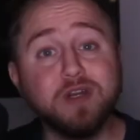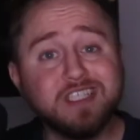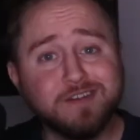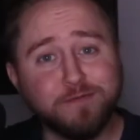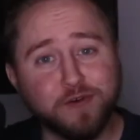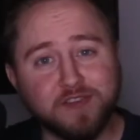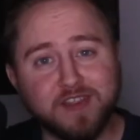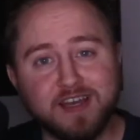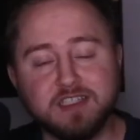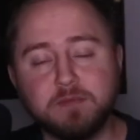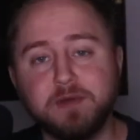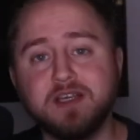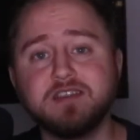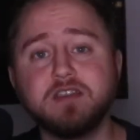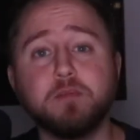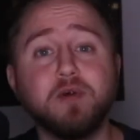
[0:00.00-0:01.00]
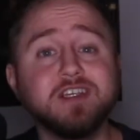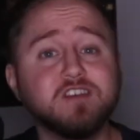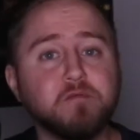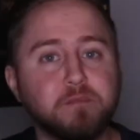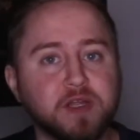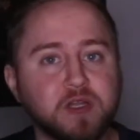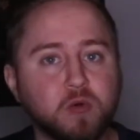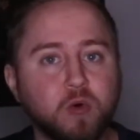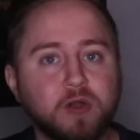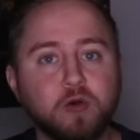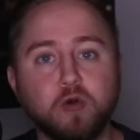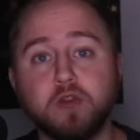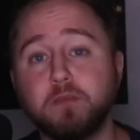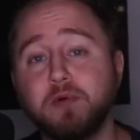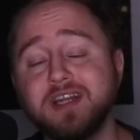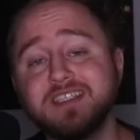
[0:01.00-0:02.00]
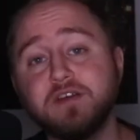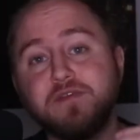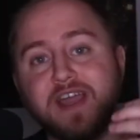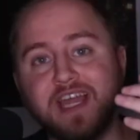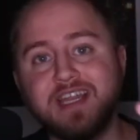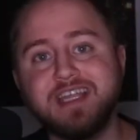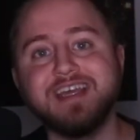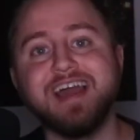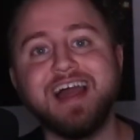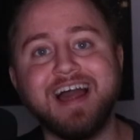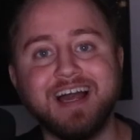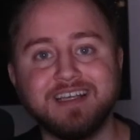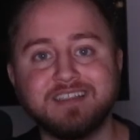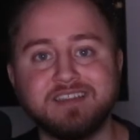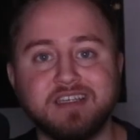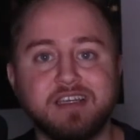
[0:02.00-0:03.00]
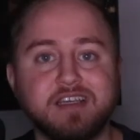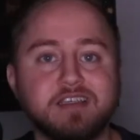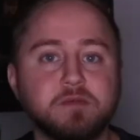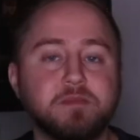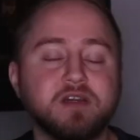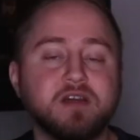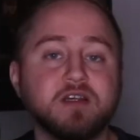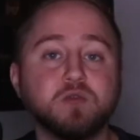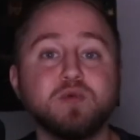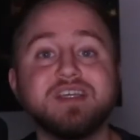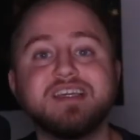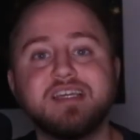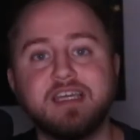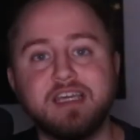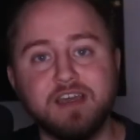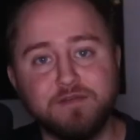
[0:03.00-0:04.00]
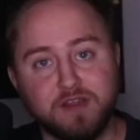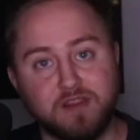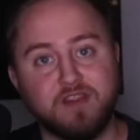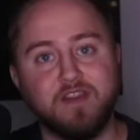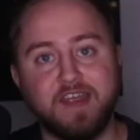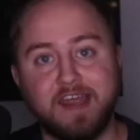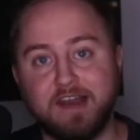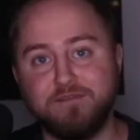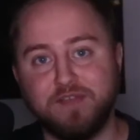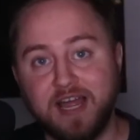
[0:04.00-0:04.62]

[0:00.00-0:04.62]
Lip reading: the reason for that is because the price of Bitcoin or the price of any asset is because we give it that